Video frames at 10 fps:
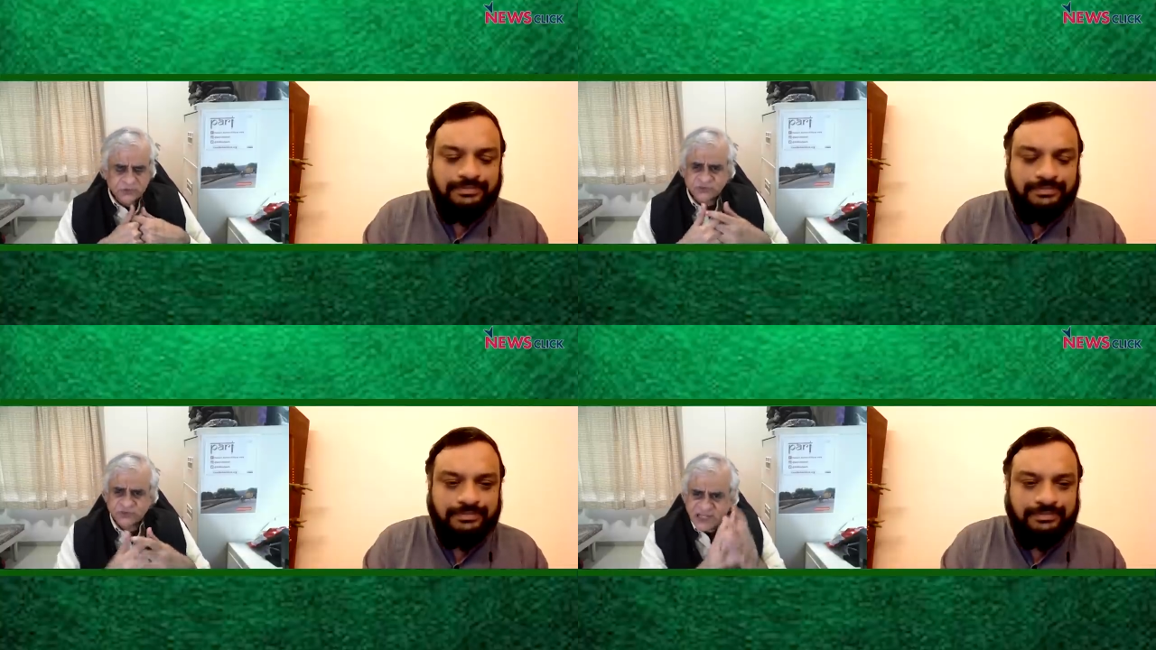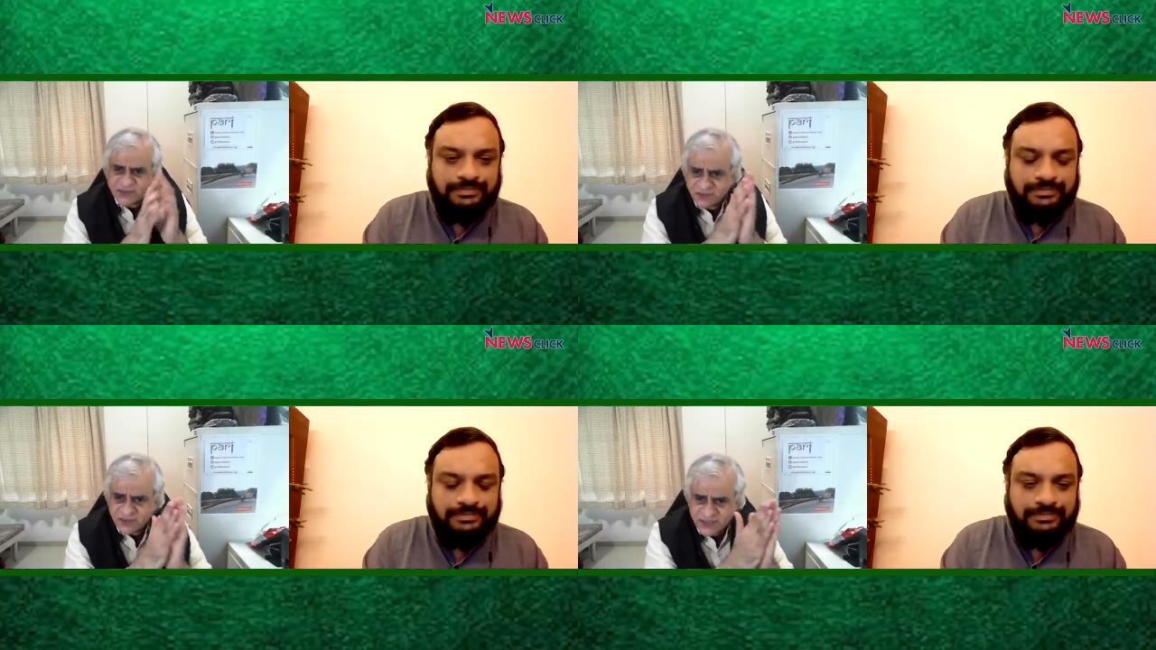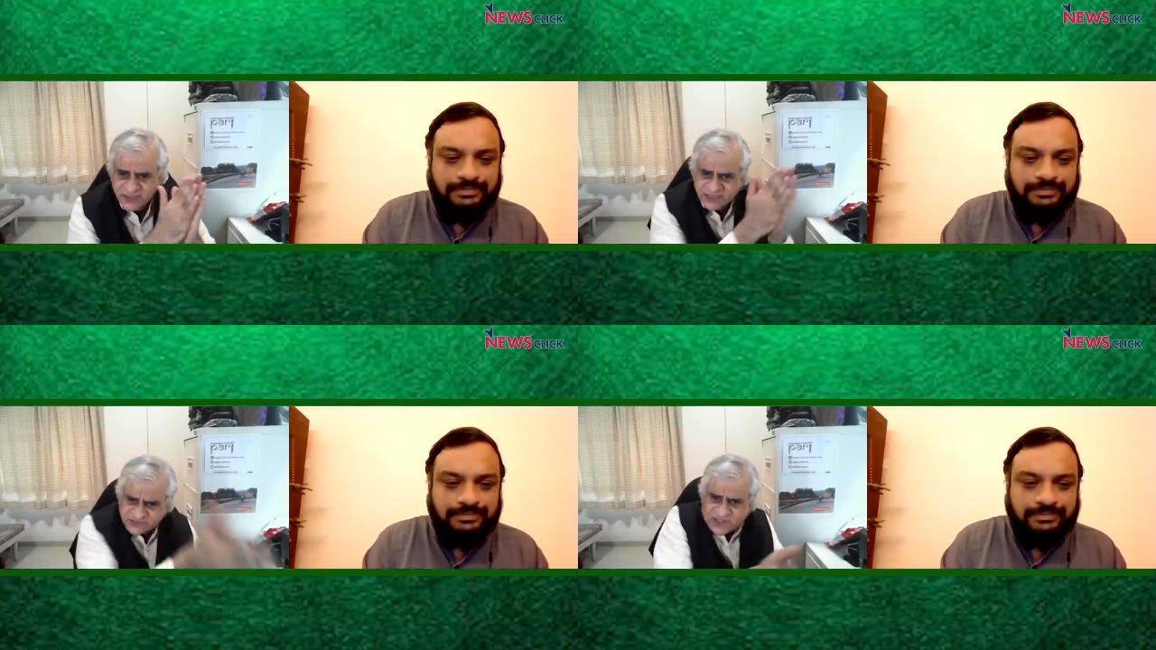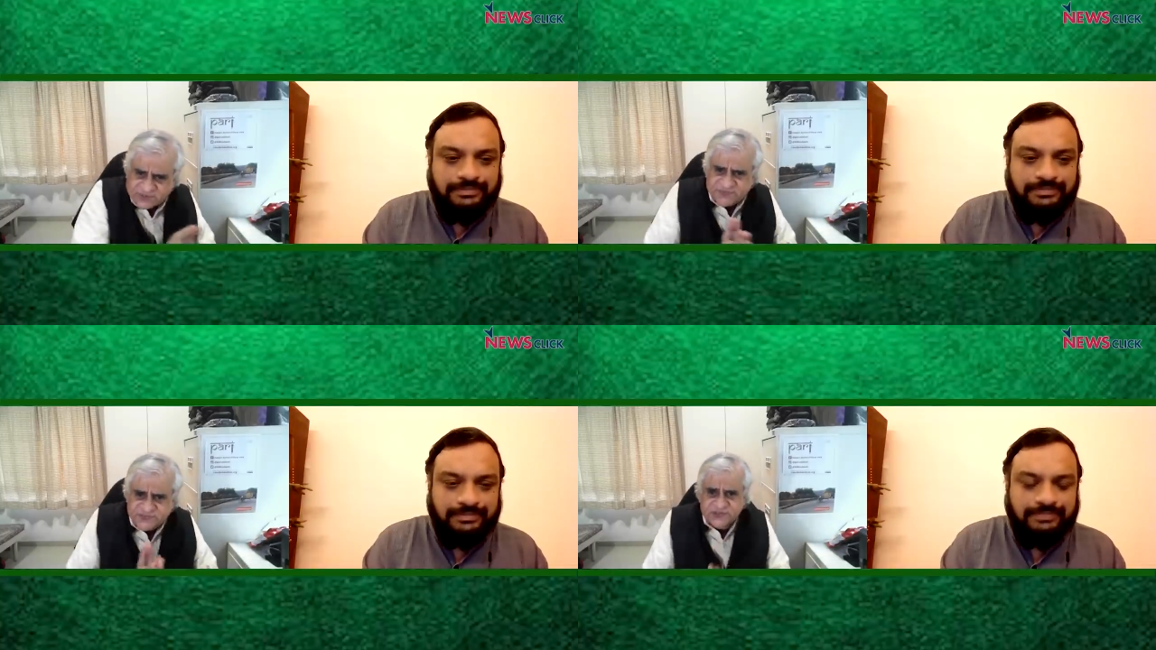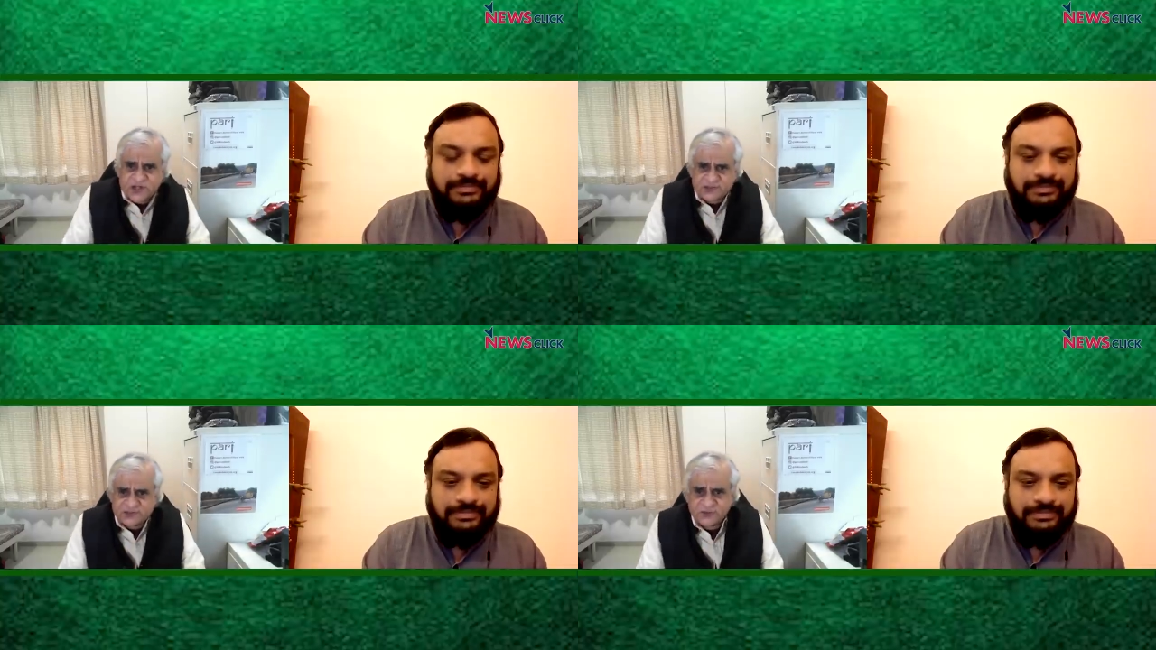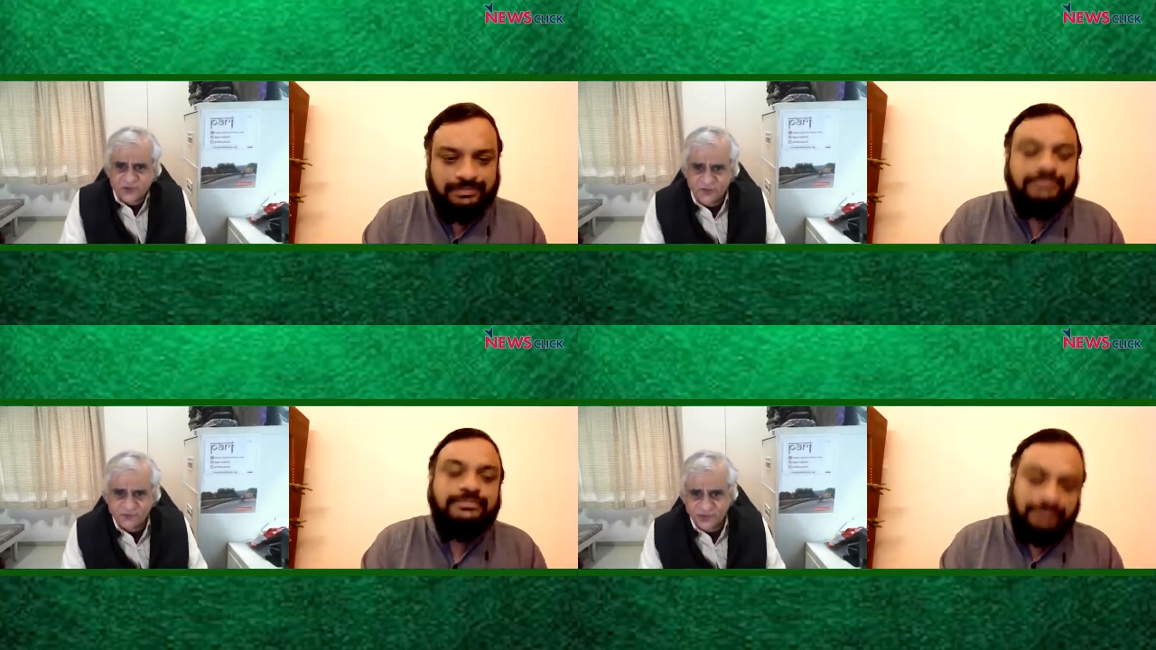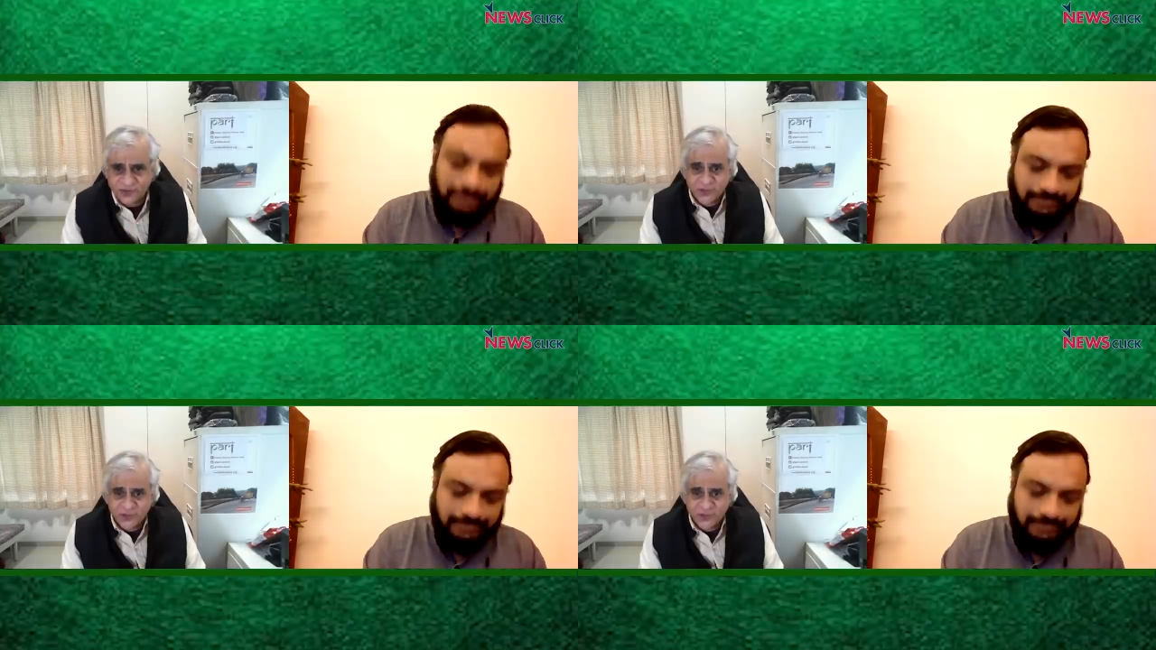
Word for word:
Speaker 1: So that in itself is not novel.